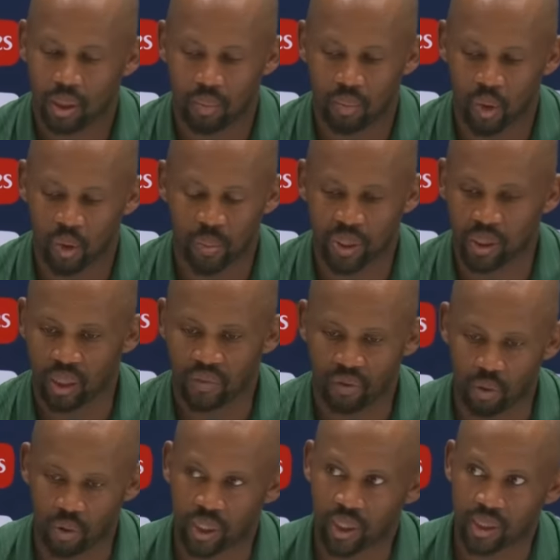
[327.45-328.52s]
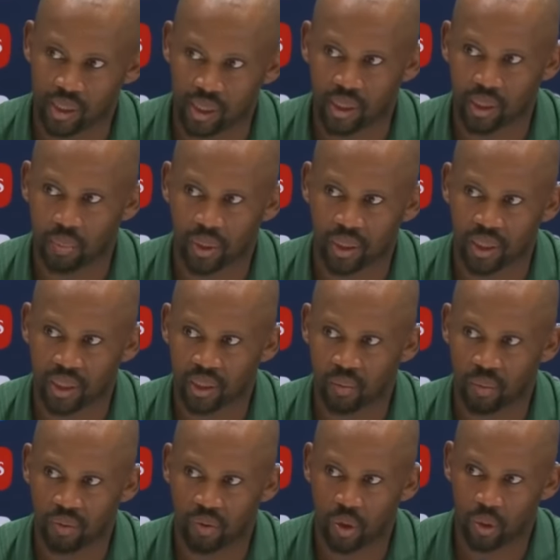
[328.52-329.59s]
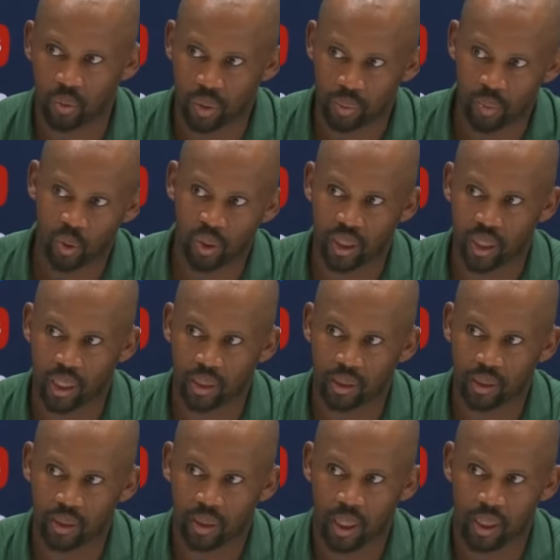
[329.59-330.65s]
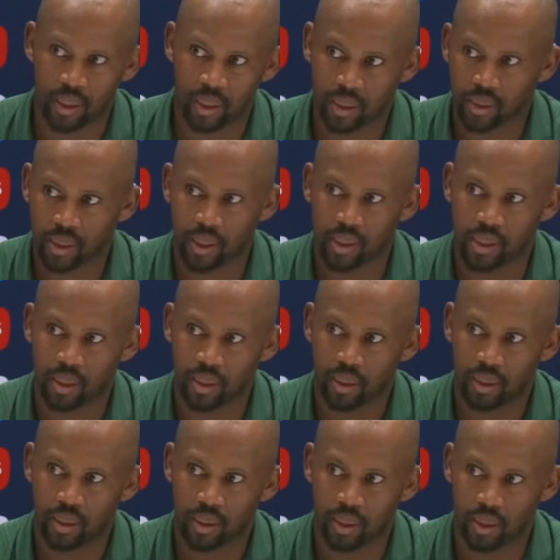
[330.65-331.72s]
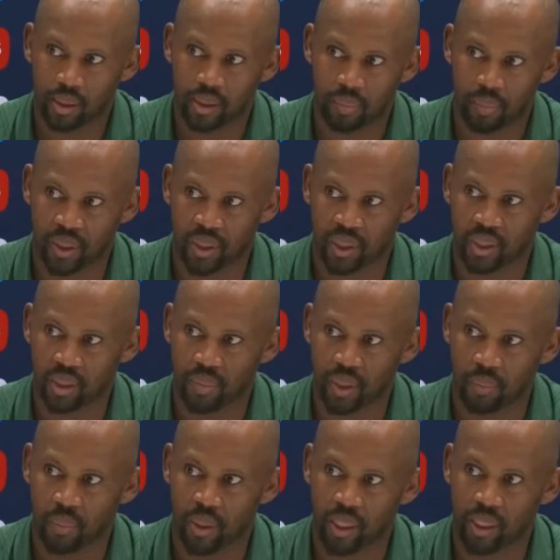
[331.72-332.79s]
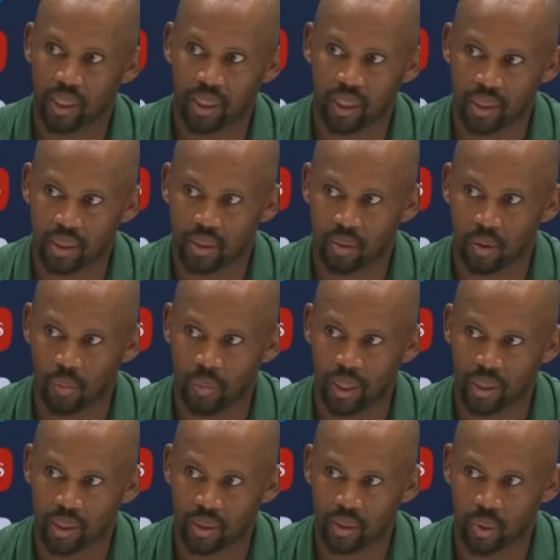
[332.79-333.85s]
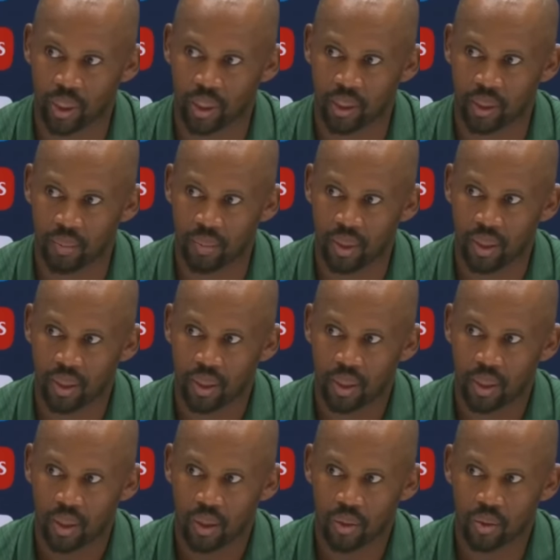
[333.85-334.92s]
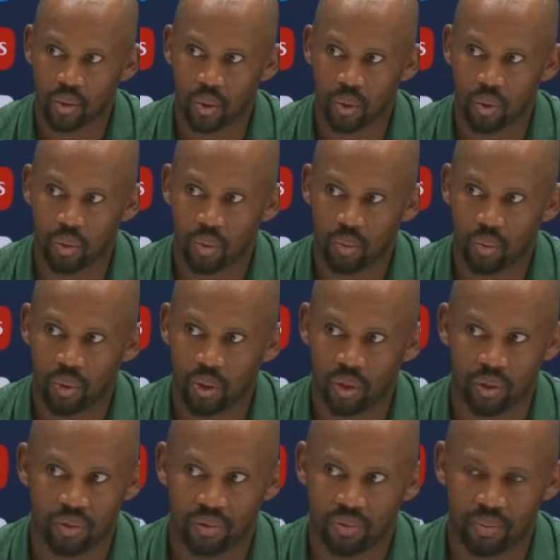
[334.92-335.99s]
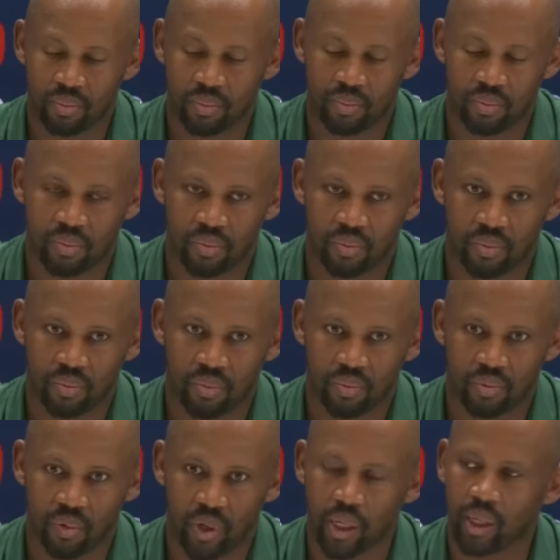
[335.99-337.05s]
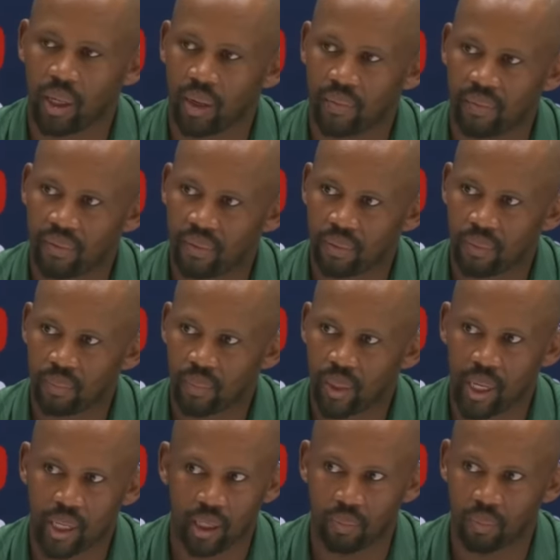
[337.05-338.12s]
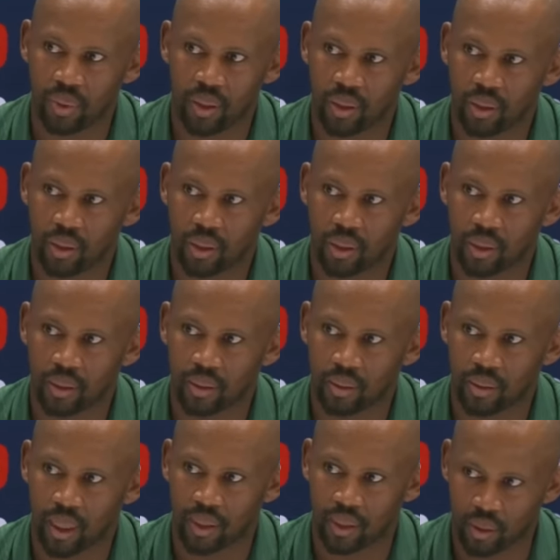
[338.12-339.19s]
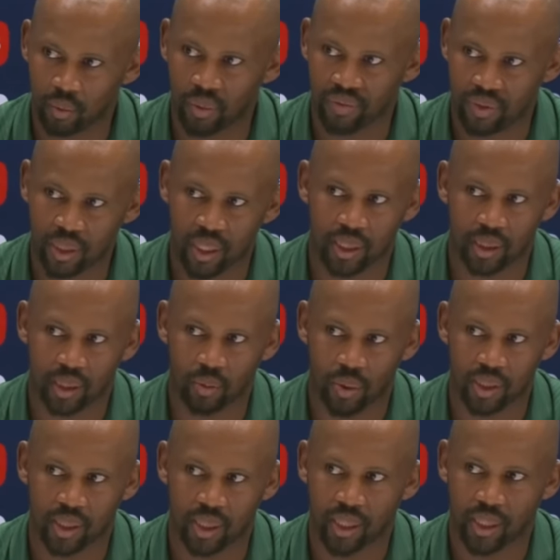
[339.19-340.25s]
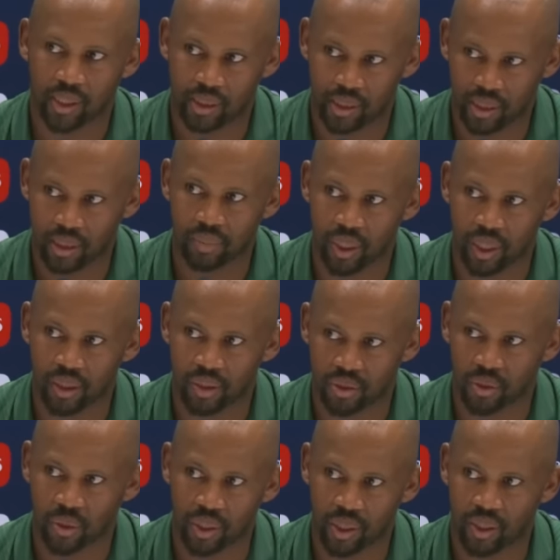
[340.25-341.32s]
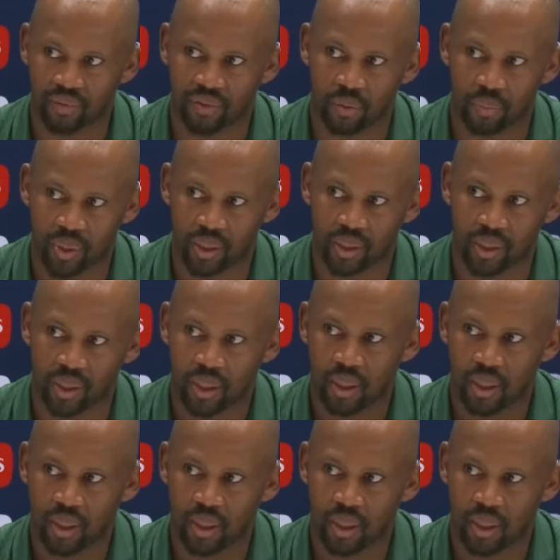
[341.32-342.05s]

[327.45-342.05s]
more especially if you look at the center partnership we've got with Moodie and Andre Staizen, that is the partnership that played against All Blacks at Twickenham. So we don't really have A and B. I think we've selected once again a team that is strong enough to beat